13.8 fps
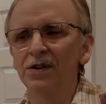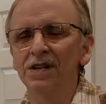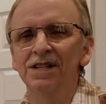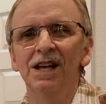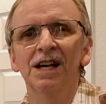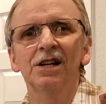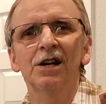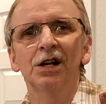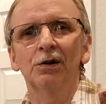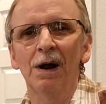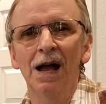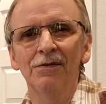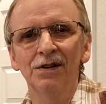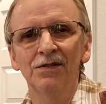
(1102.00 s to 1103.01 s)
you decide on a
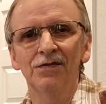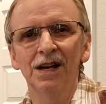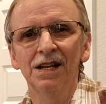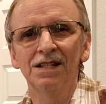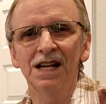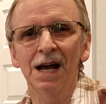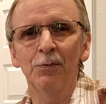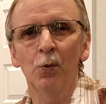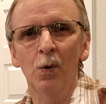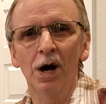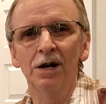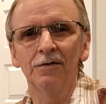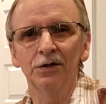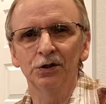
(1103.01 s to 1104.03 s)
gravity-fed type of
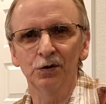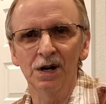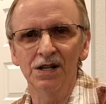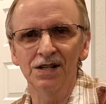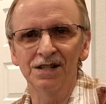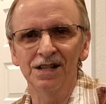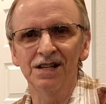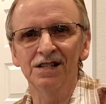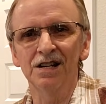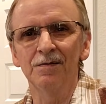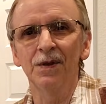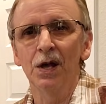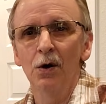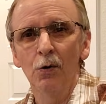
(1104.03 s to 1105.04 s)
water filtration
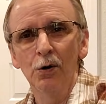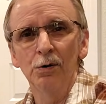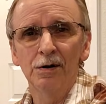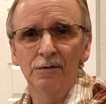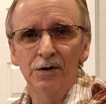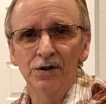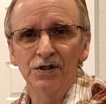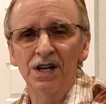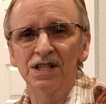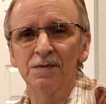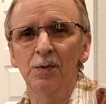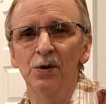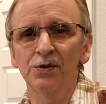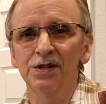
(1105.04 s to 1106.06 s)
system or reverse
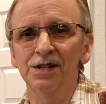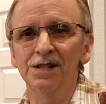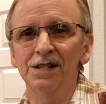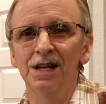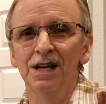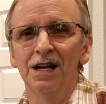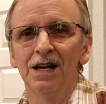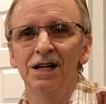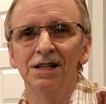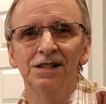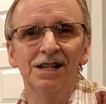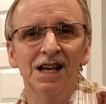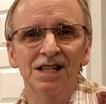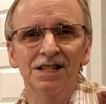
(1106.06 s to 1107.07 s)
osmosis uh,
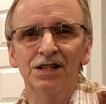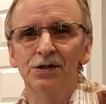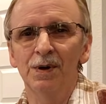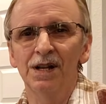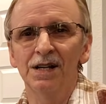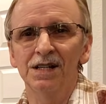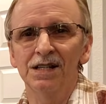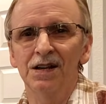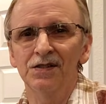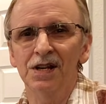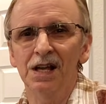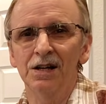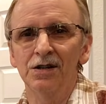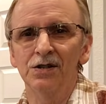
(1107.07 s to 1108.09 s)
tested to NSF
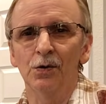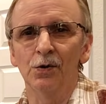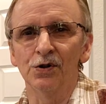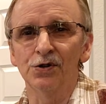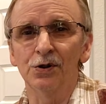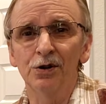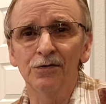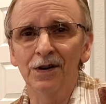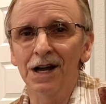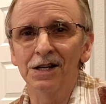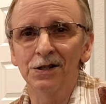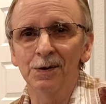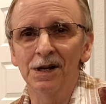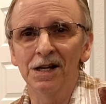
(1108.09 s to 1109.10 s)
standards or
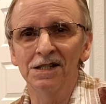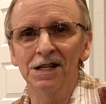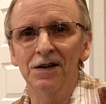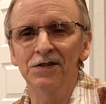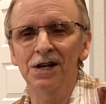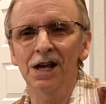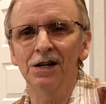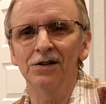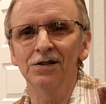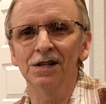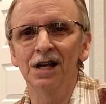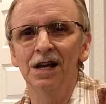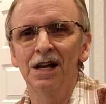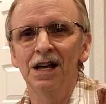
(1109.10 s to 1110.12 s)
certified to NSF
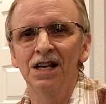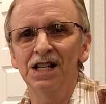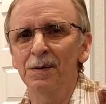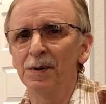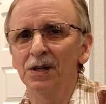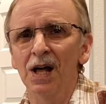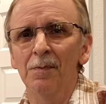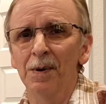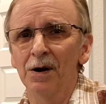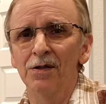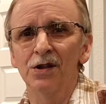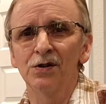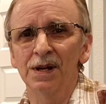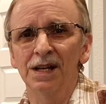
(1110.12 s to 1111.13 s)
standards, it's going to be a lot
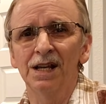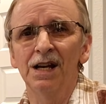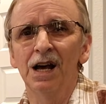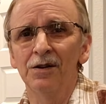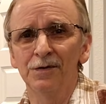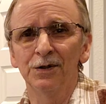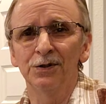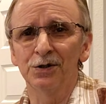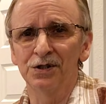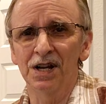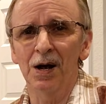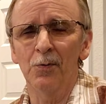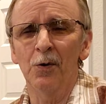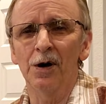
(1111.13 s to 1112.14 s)
better than drinking unfiltered
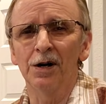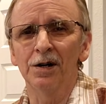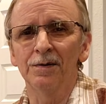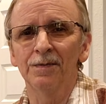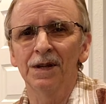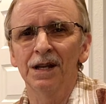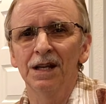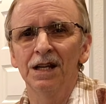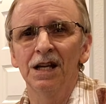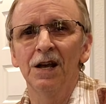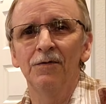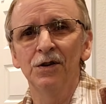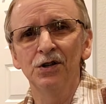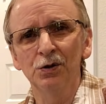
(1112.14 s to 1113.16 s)
tap water.
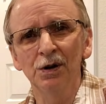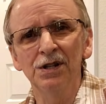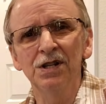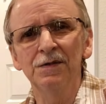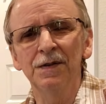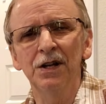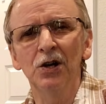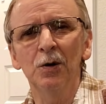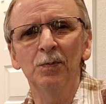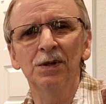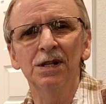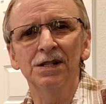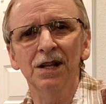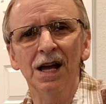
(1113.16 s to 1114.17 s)
If you enjoyed this video,
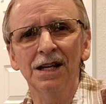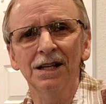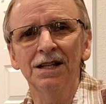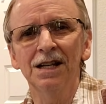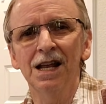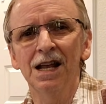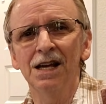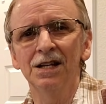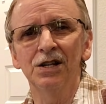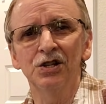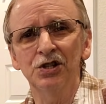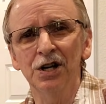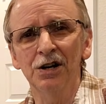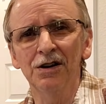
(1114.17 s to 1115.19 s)
please like it and uh,
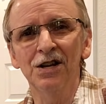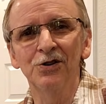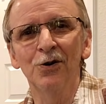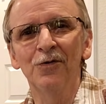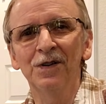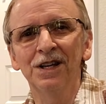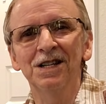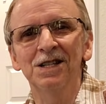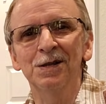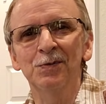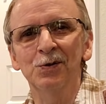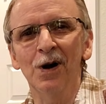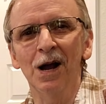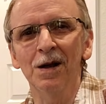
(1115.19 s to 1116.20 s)
share it, and don't forget to
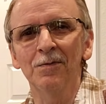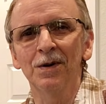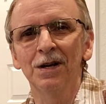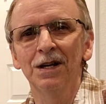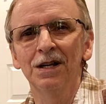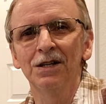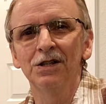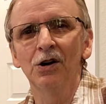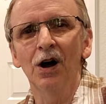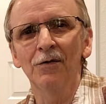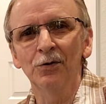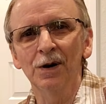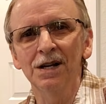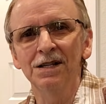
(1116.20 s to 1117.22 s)
subscribe. Y'all
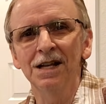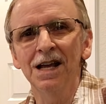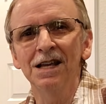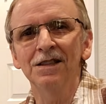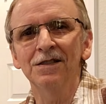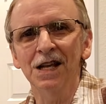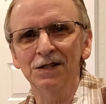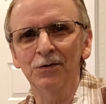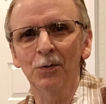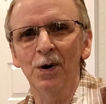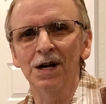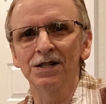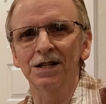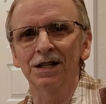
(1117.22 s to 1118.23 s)
have a great day. Thanks for
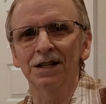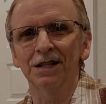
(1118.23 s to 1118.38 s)
watching.